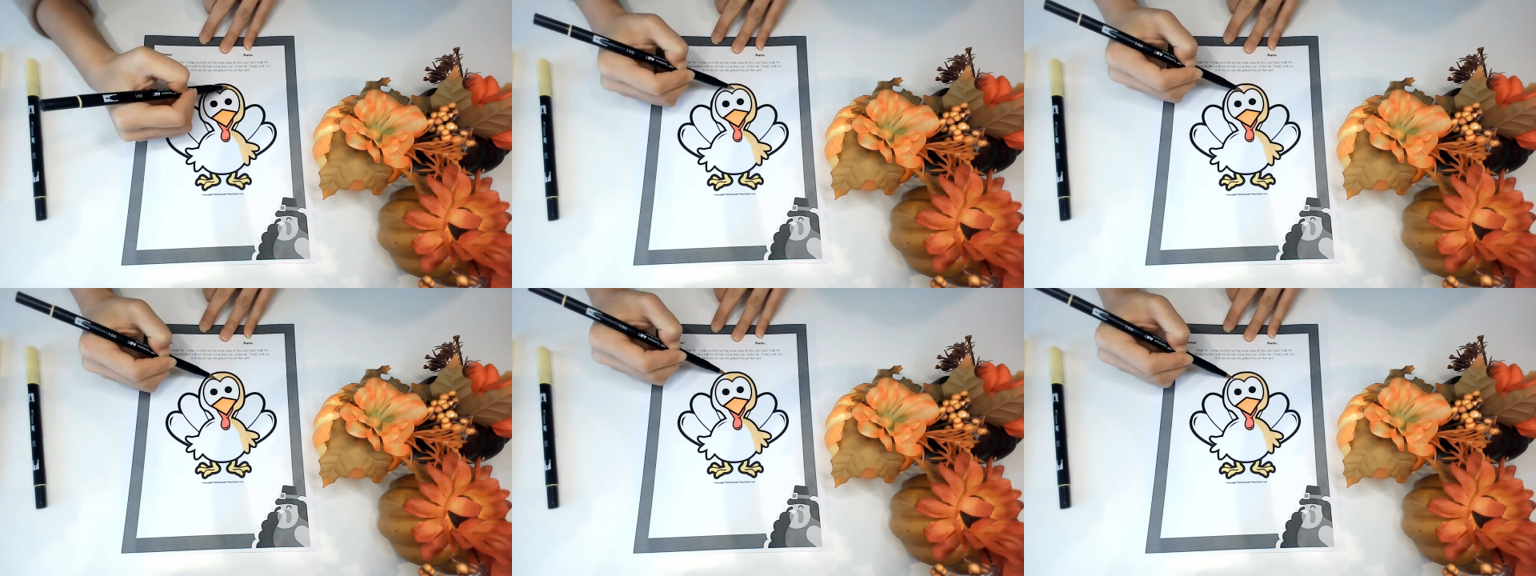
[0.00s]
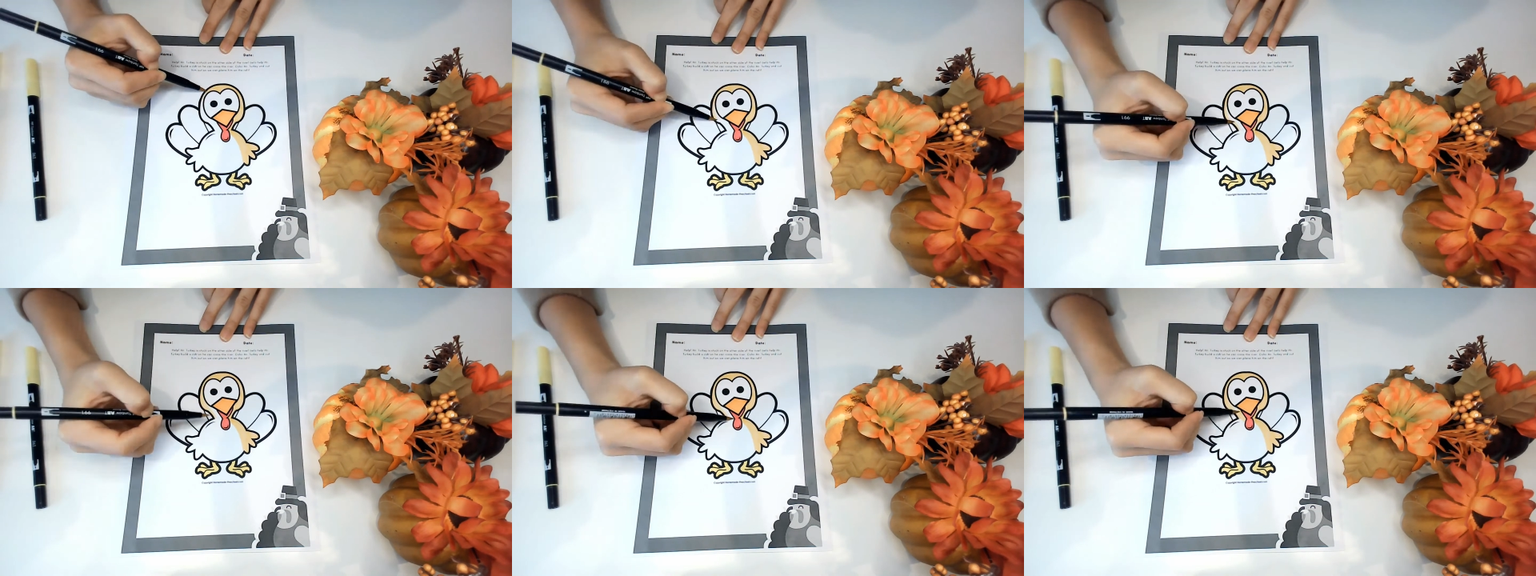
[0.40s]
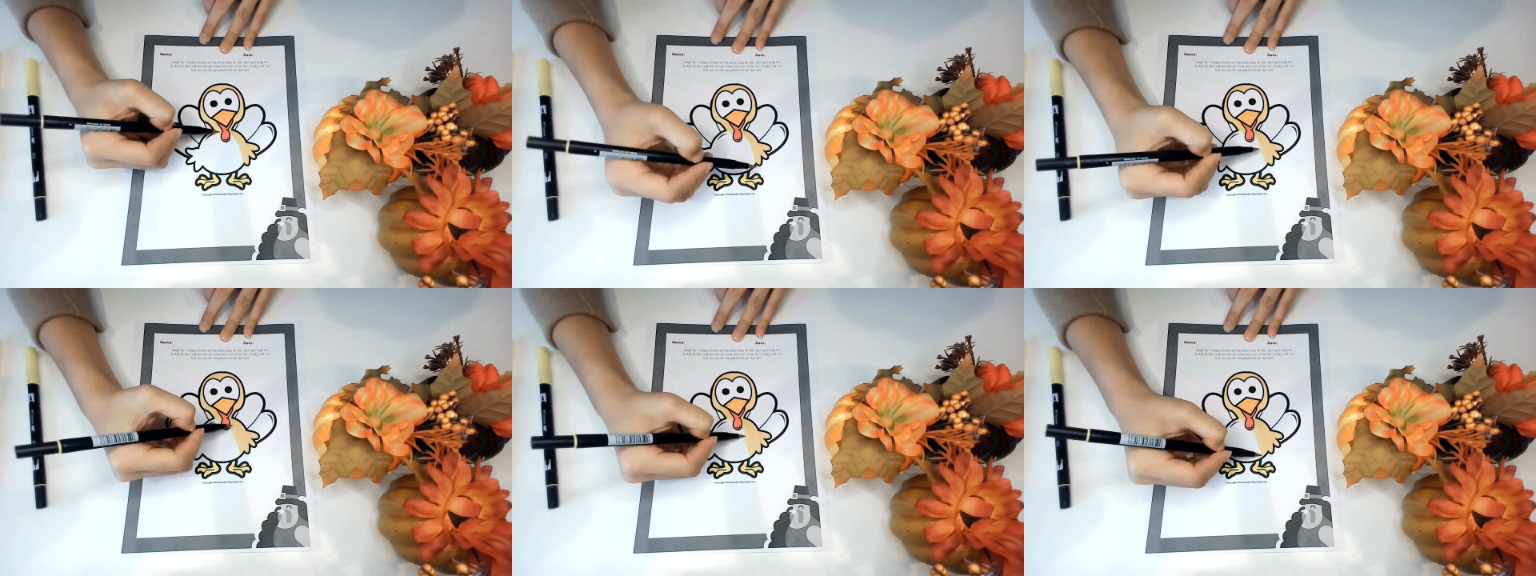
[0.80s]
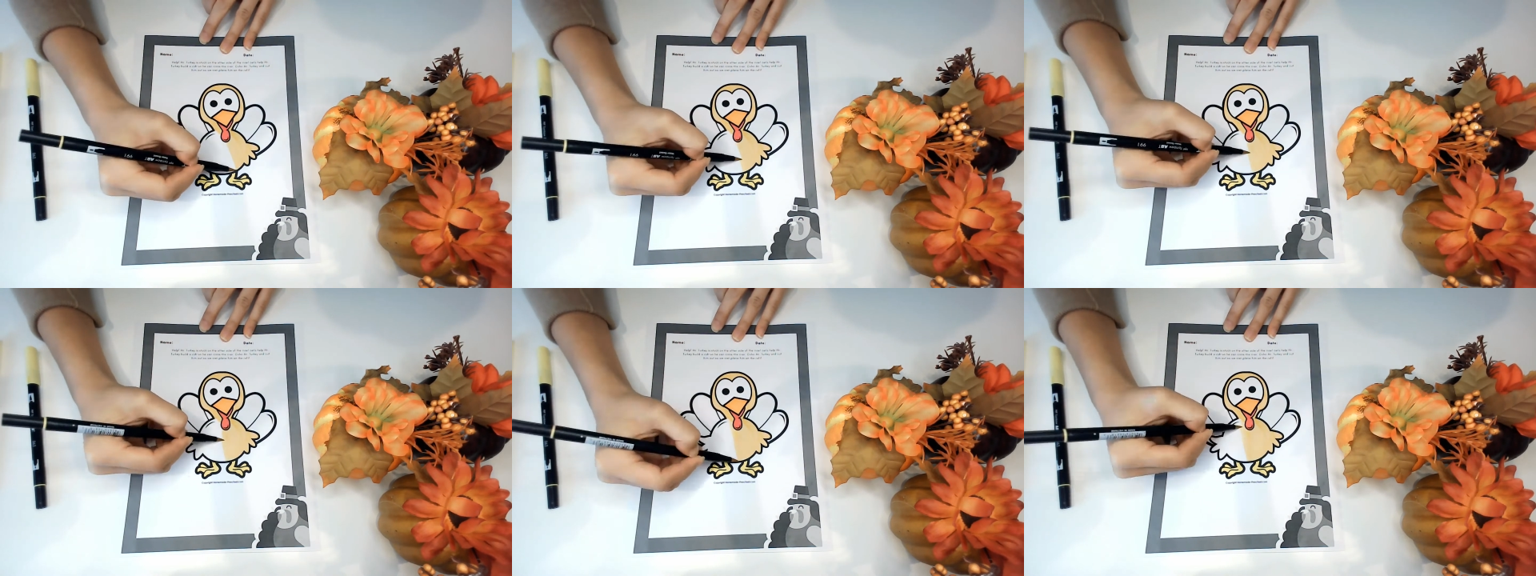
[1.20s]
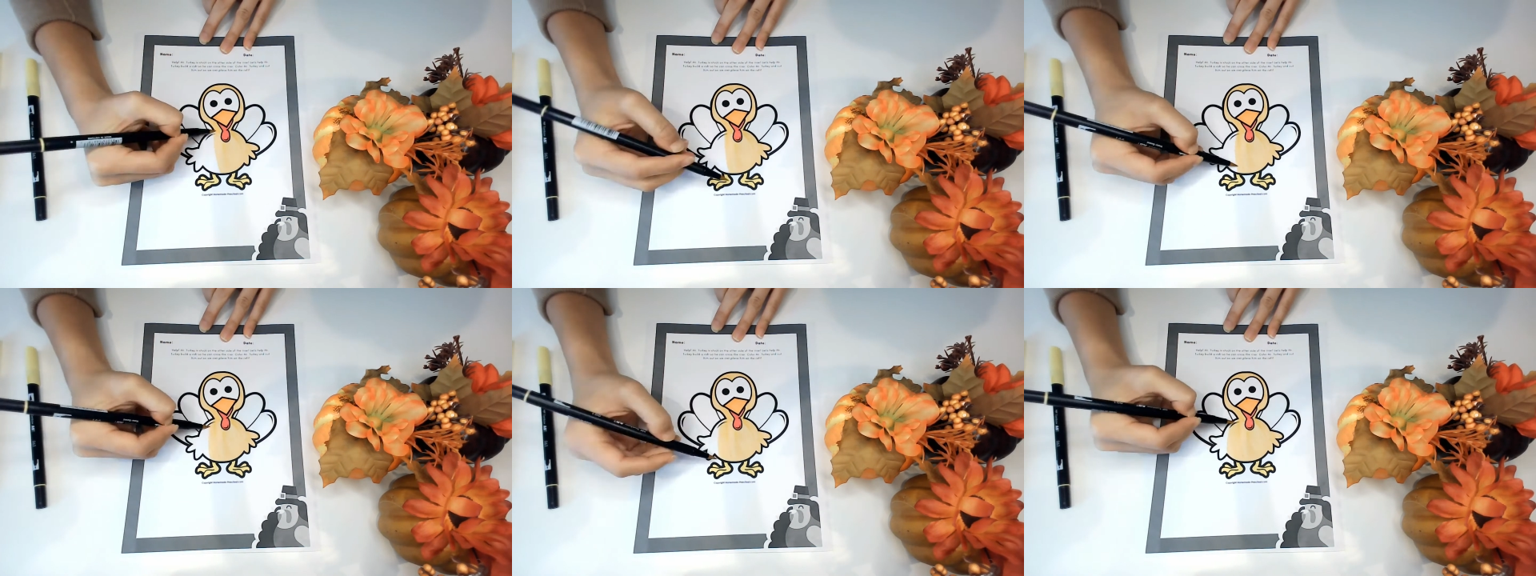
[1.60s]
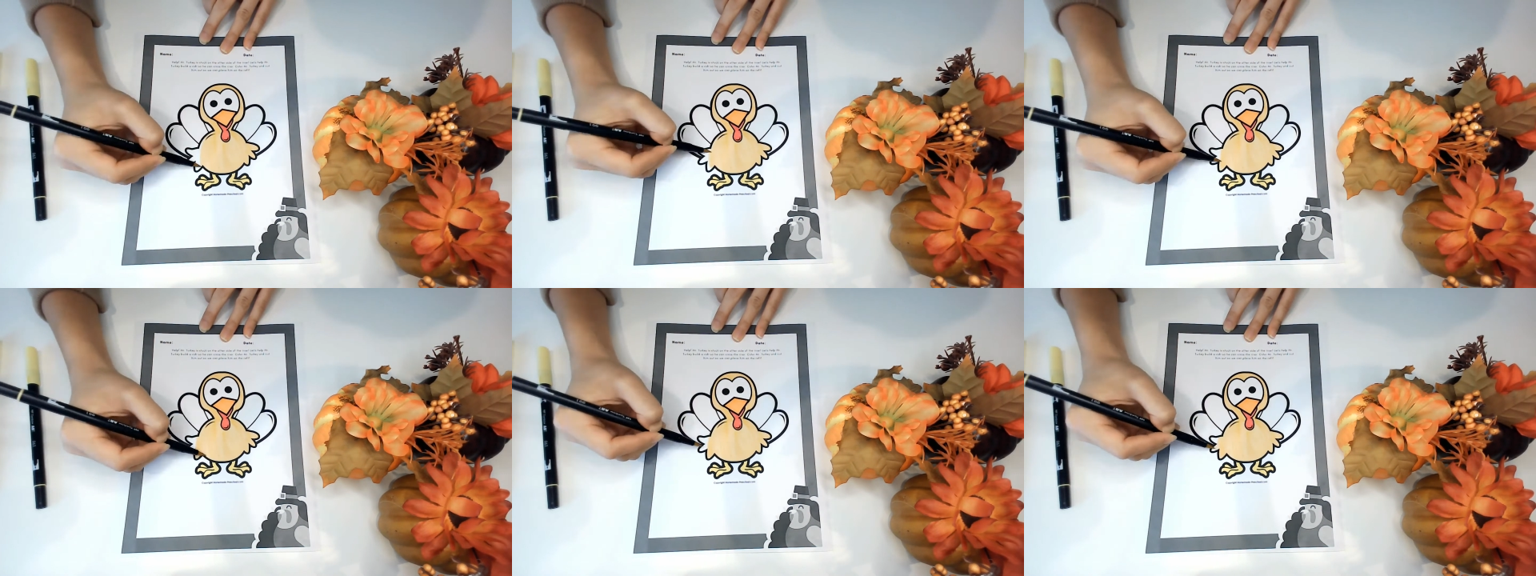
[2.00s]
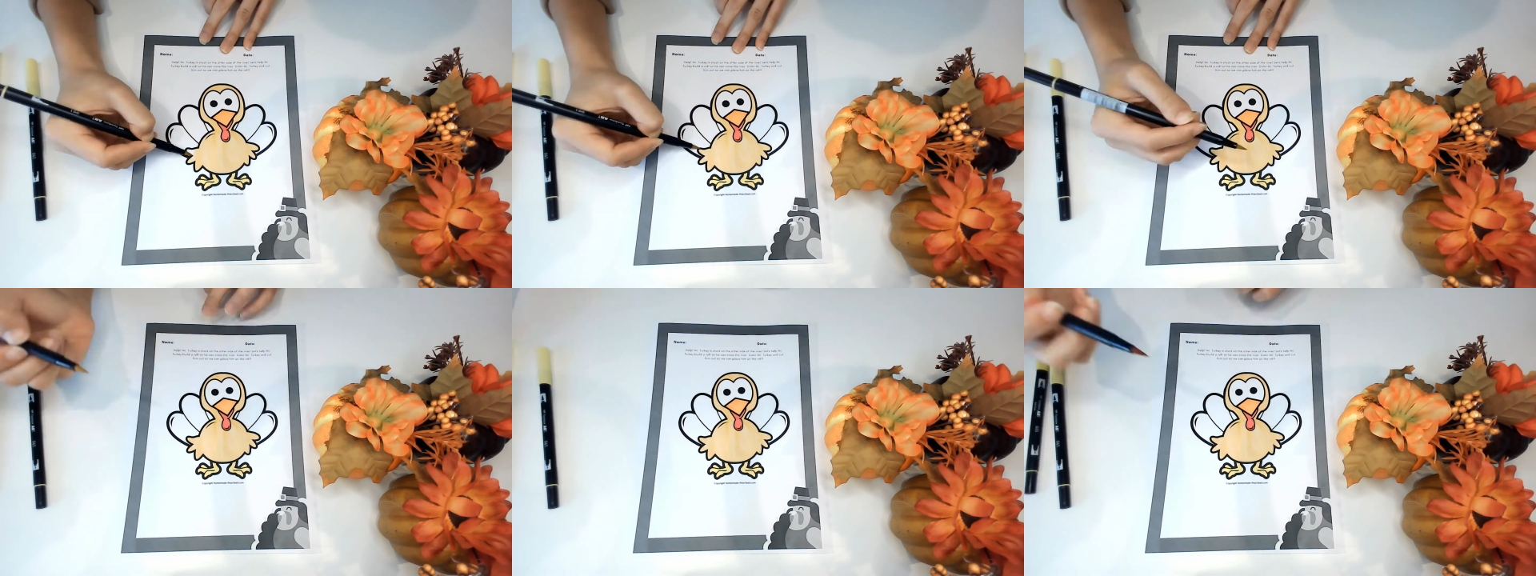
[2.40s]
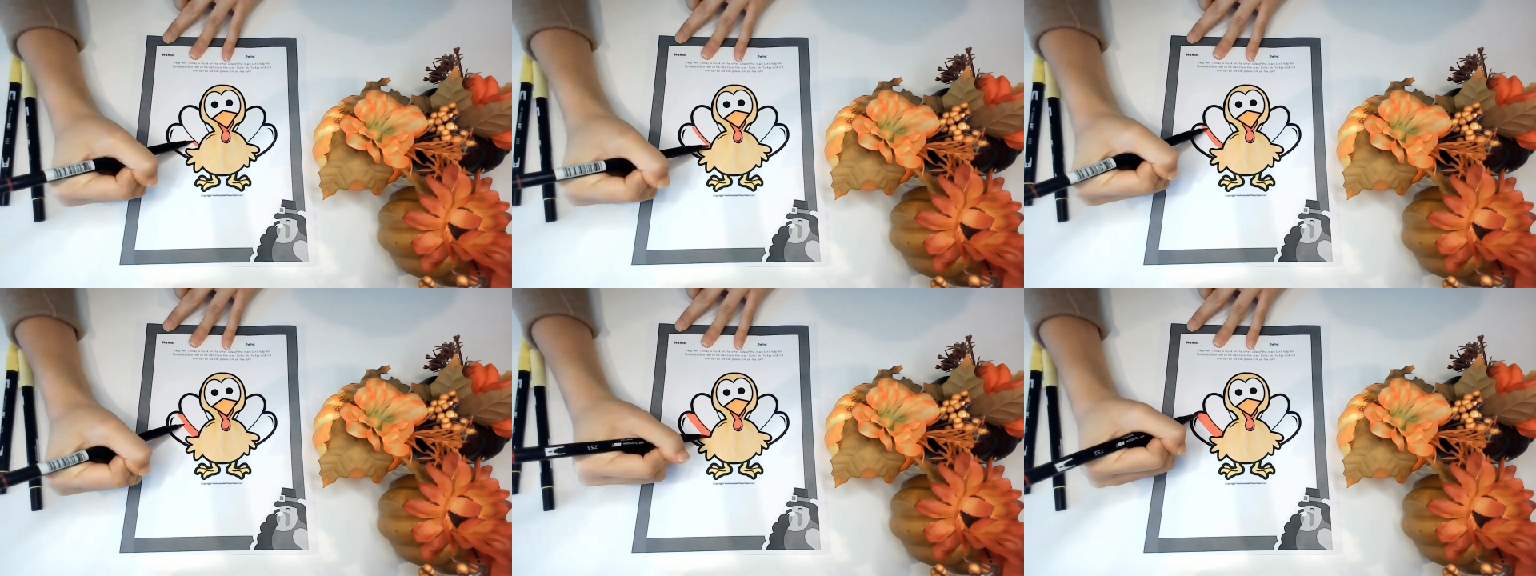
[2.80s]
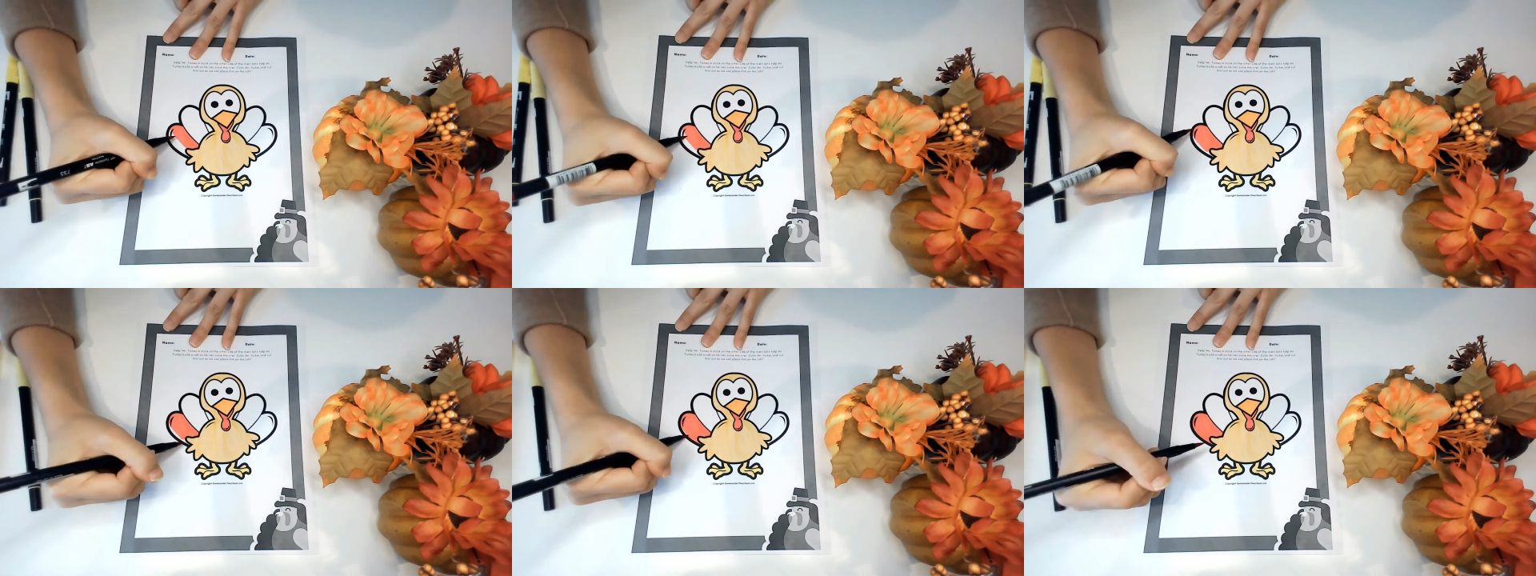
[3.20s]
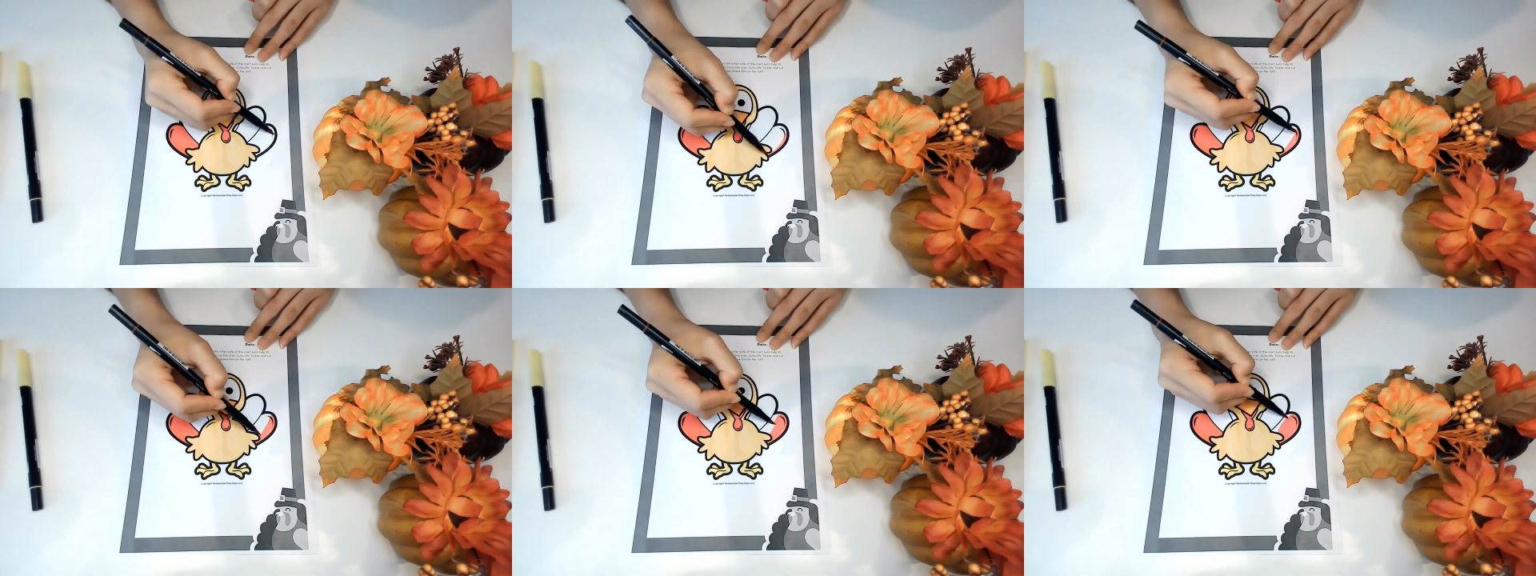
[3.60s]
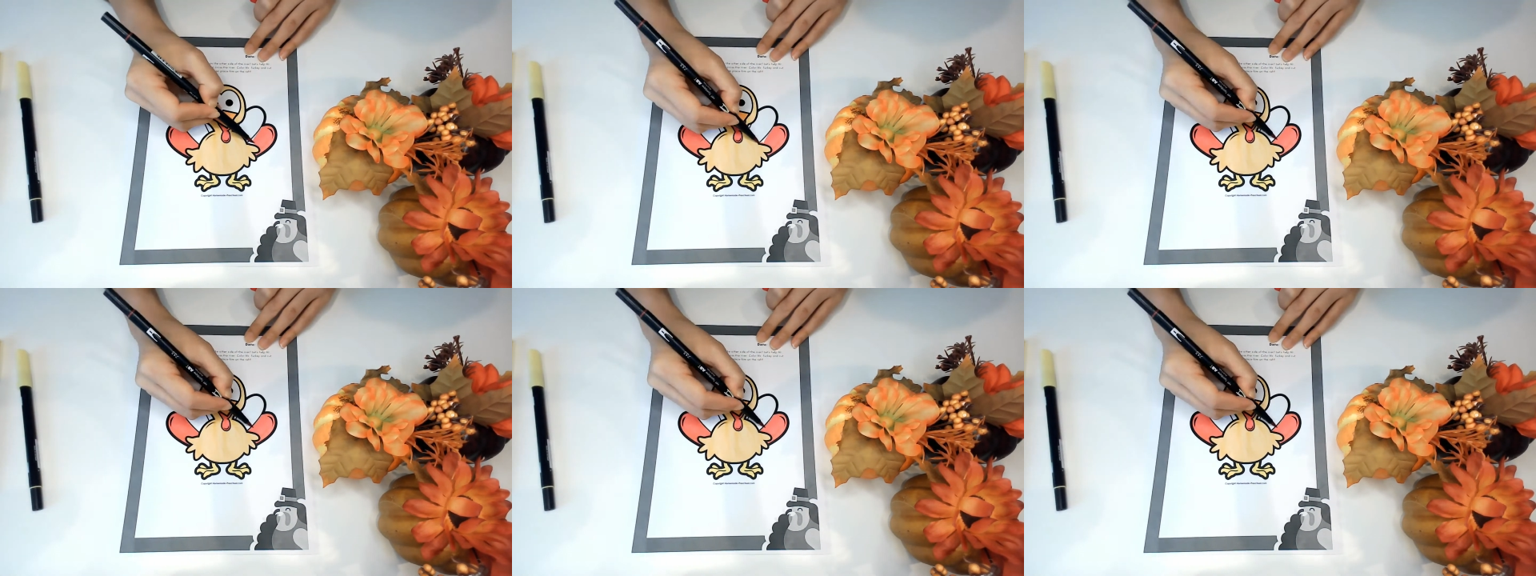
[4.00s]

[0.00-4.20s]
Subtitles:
Nobody's mouth can be seen.